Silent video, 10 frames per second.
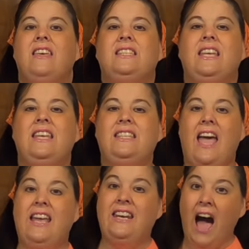This is
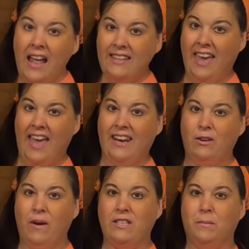a not
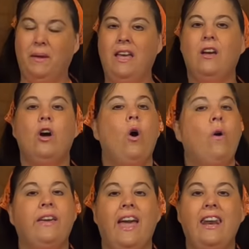canning recipe
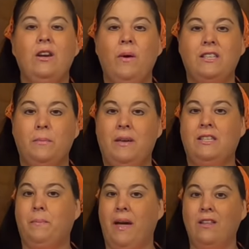or canning recipe
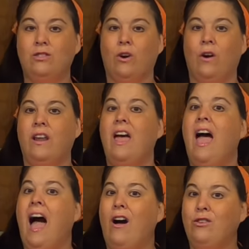depends on
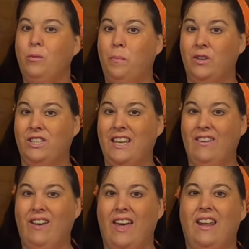how you
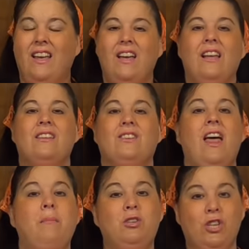perceive it. So
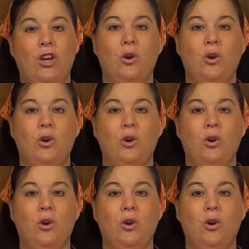let me show